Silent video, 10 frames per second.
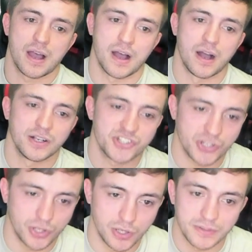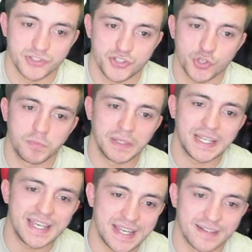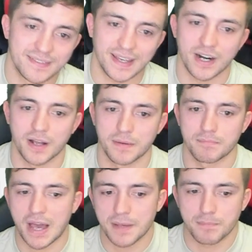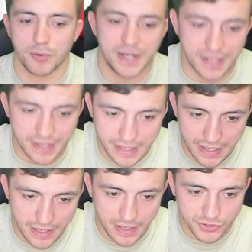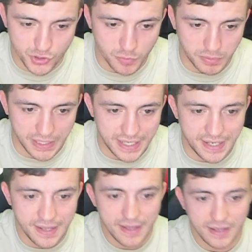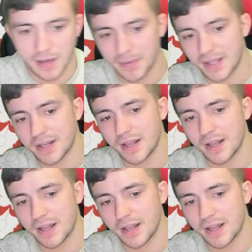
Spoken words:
Anshul Jubilee taking on Mike Breeden, and Jubilee coming in.